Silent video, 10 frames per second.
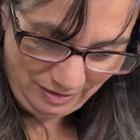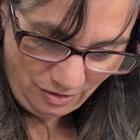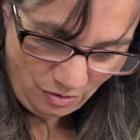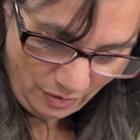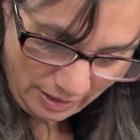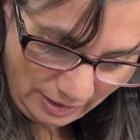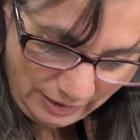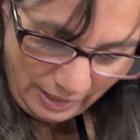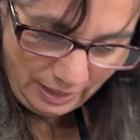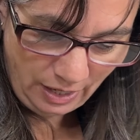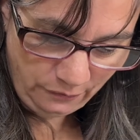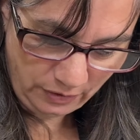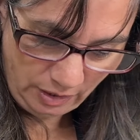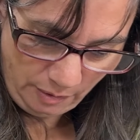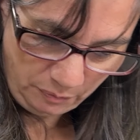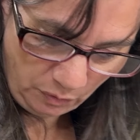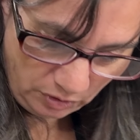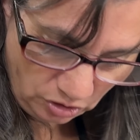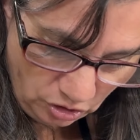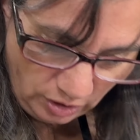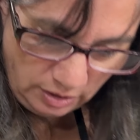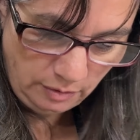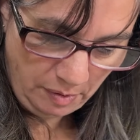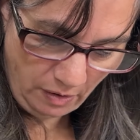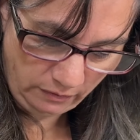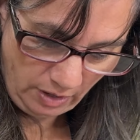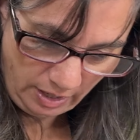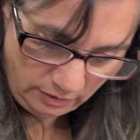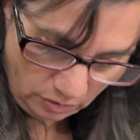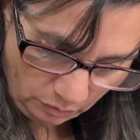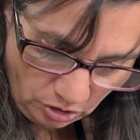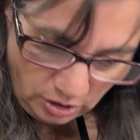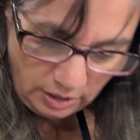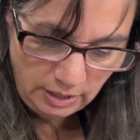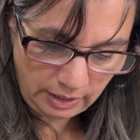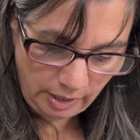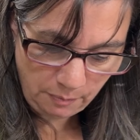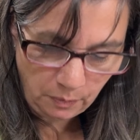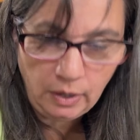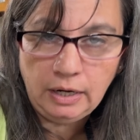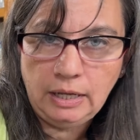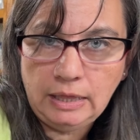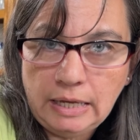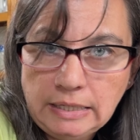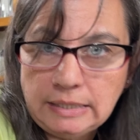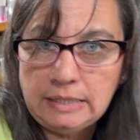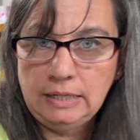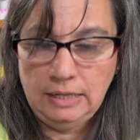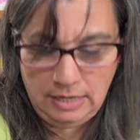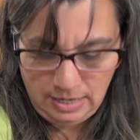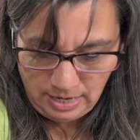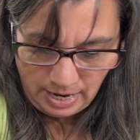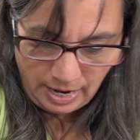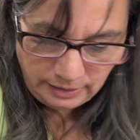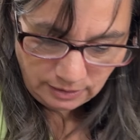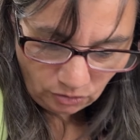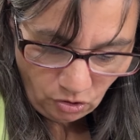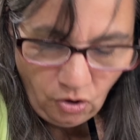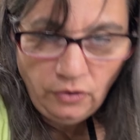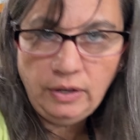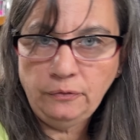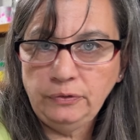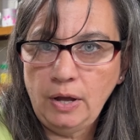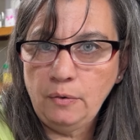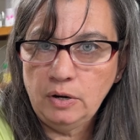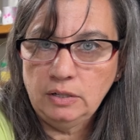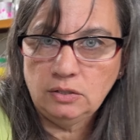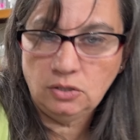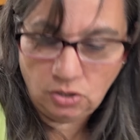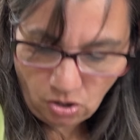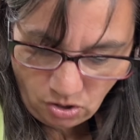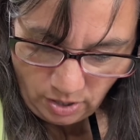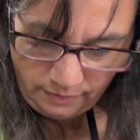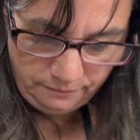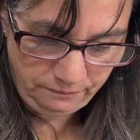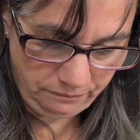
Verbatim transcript: Oh, I think that half a cup was just about right. So we're just gonna keep working this until all that flour is gone.